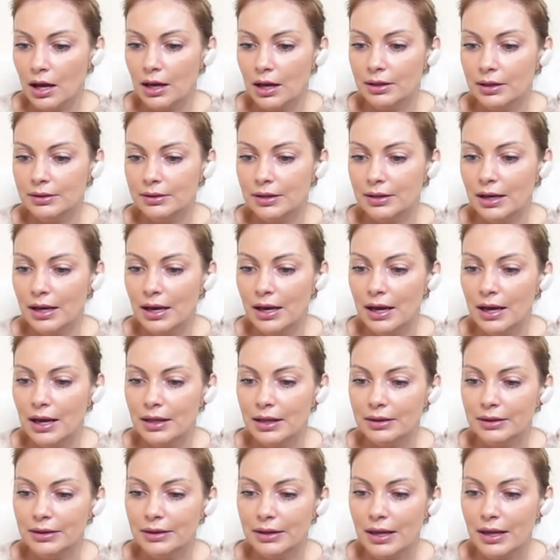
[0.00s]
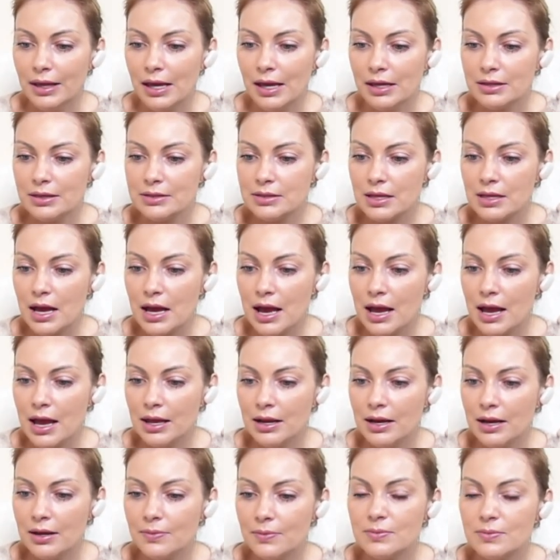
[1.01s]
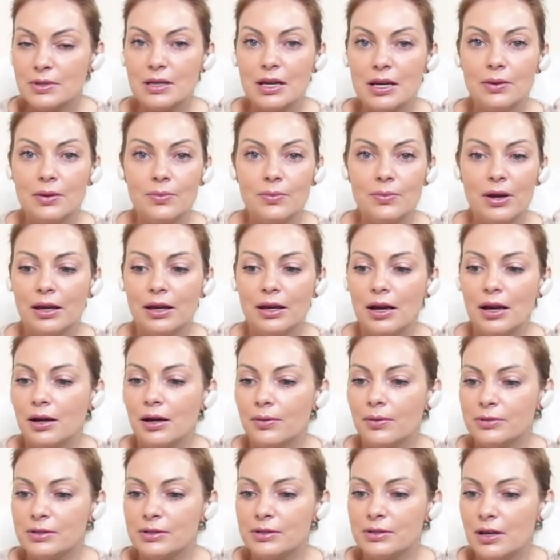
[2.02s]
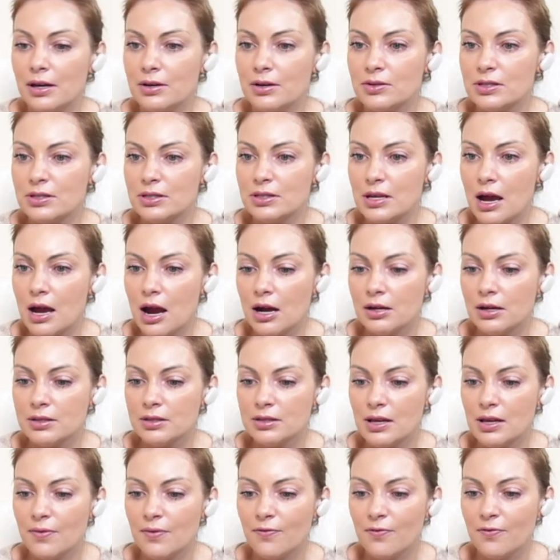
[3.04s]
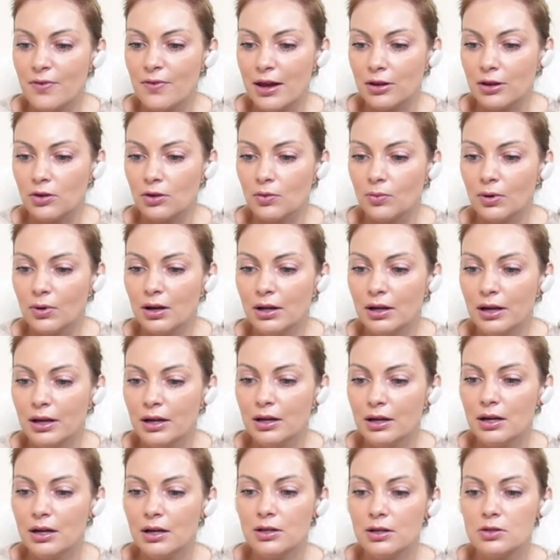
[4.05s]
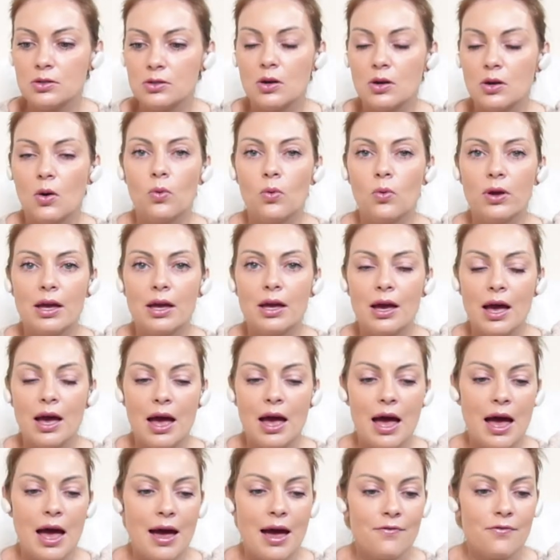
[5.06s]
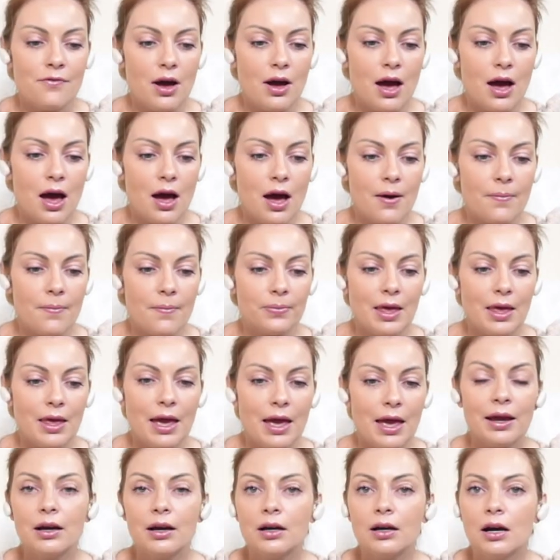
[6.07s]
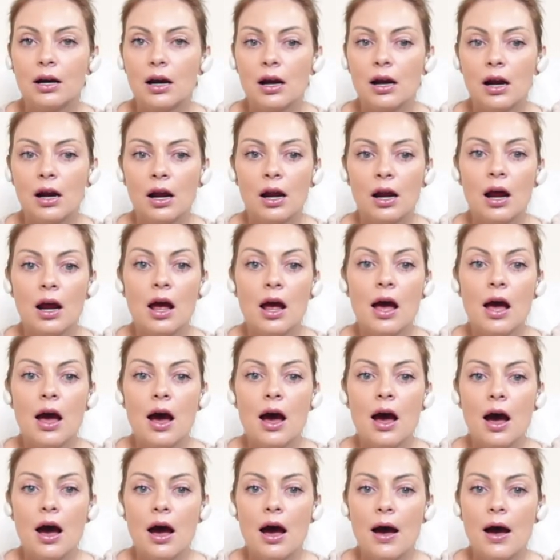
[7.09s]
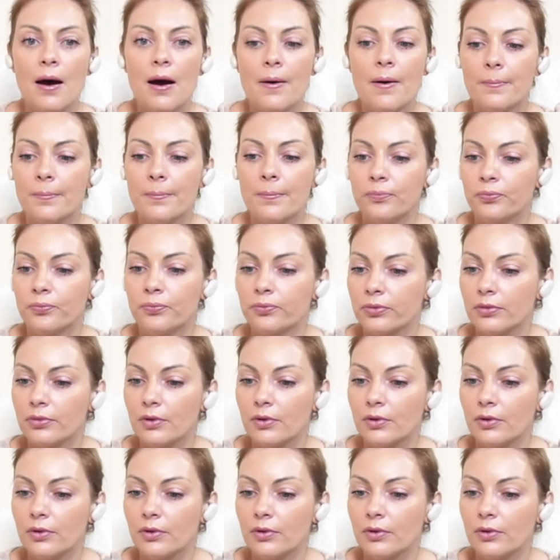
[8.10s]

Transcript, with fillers: Uh, the next items in my carousels are some vacuum cleaners. So we have um, Anker, um,